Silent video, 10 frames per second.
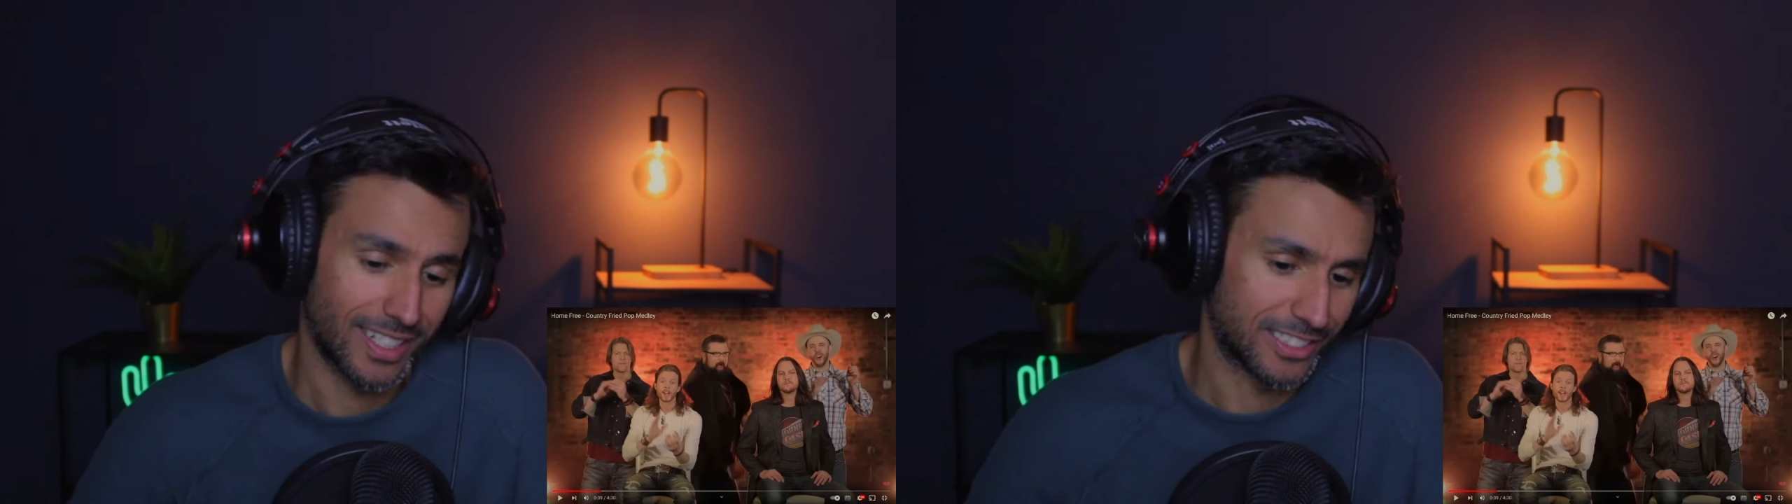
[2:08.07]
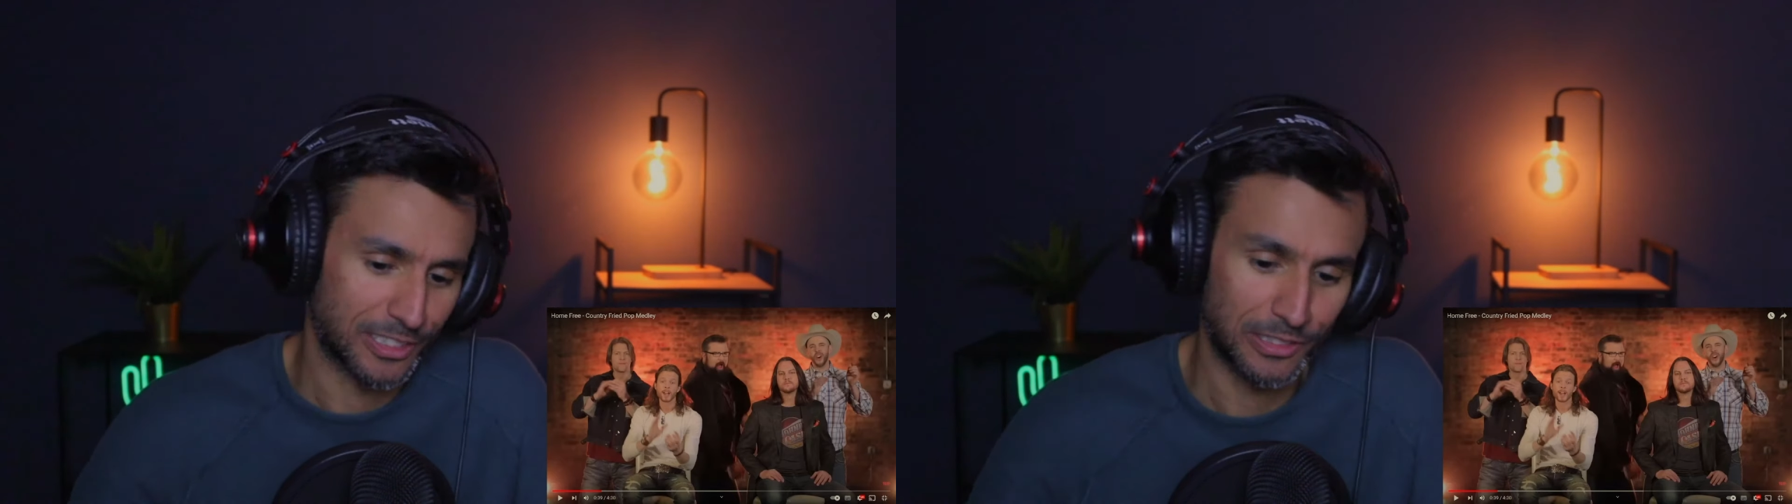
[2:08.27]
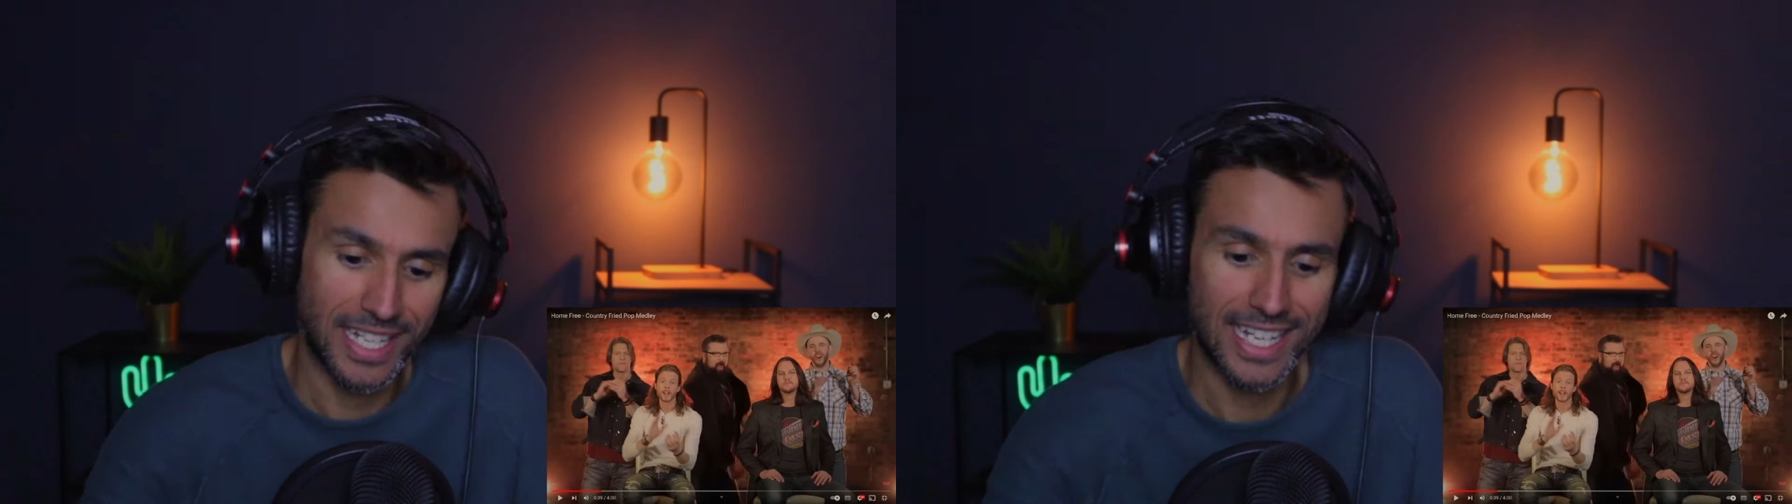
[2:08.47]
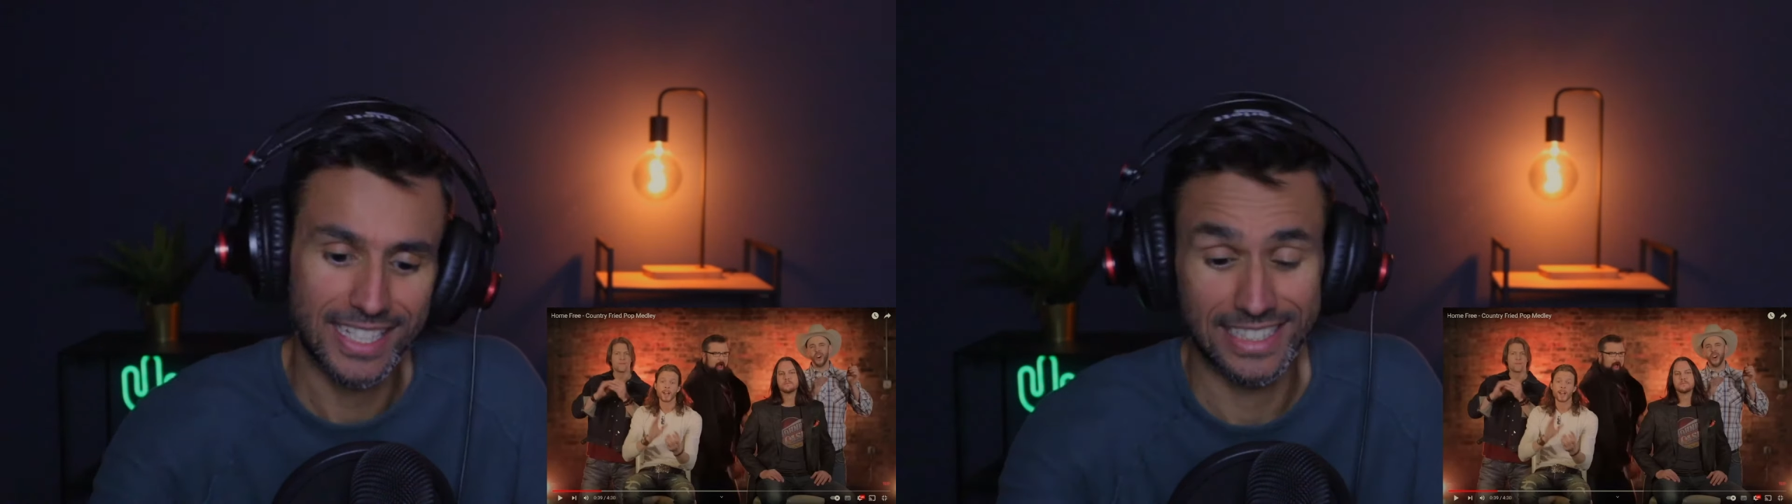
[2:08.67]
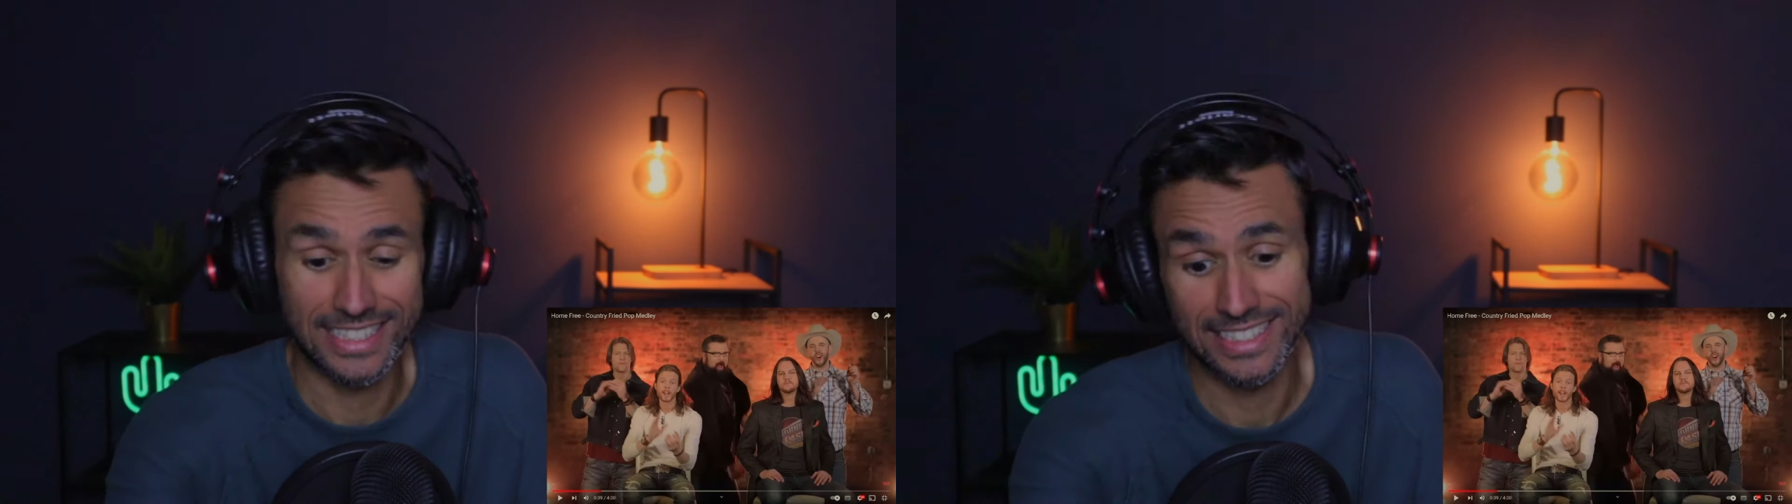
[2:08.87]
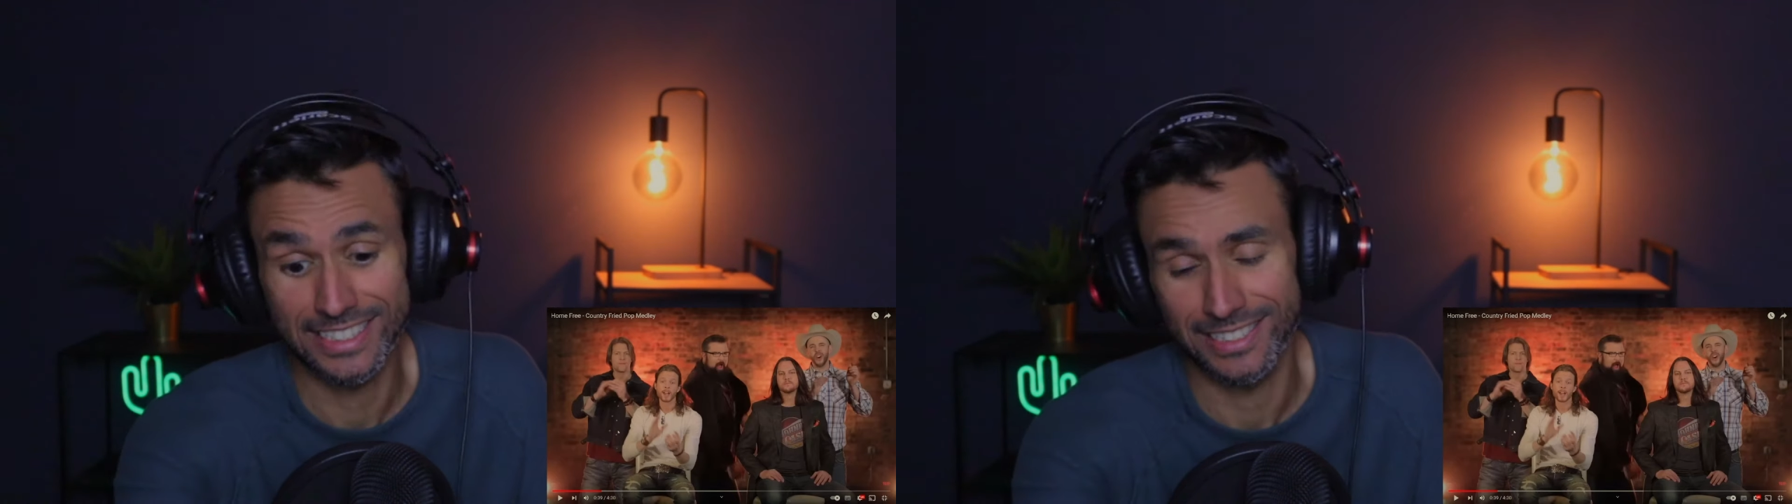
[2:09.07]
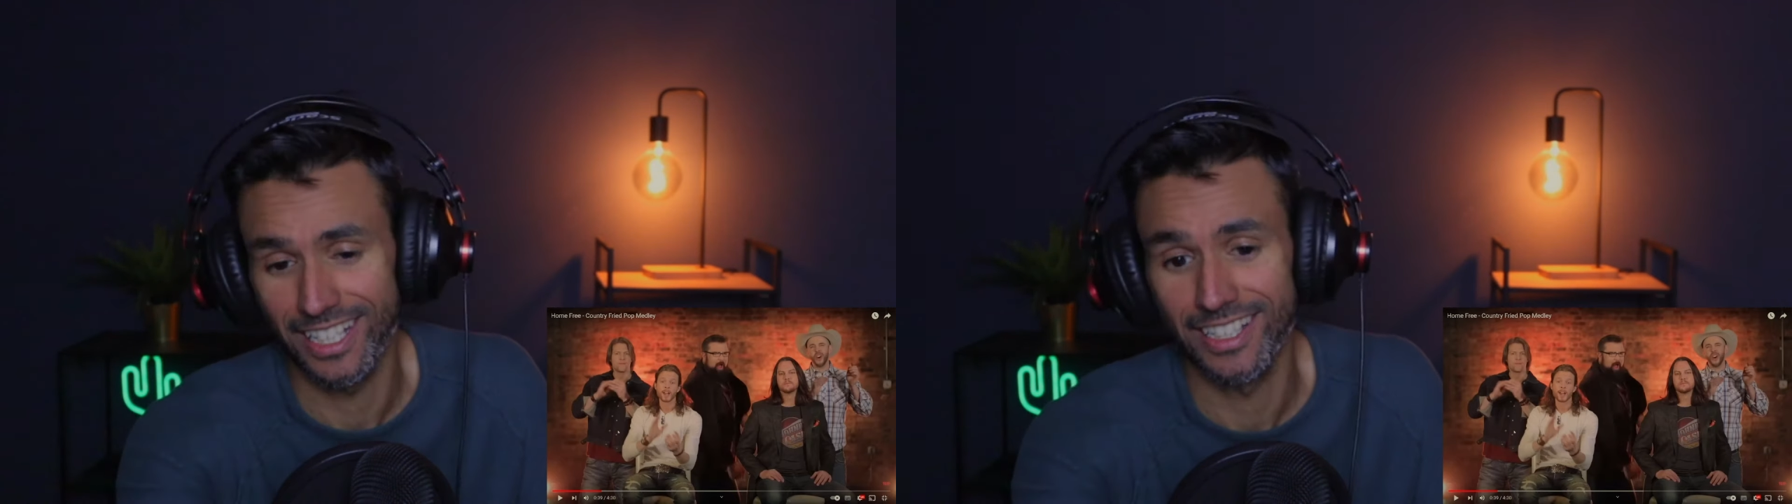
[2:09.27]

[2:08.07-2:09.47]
uh, so that is